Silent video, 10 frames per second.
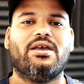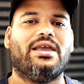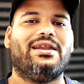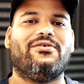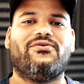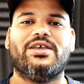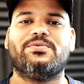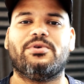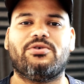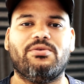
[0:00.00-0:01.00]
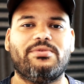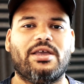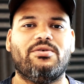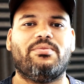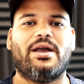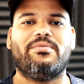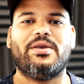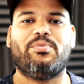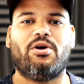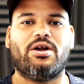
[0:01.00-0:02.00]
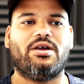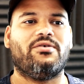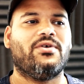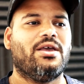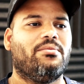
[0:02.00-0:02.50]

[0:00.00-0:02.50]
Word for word: in a Facebook group that you might be part of.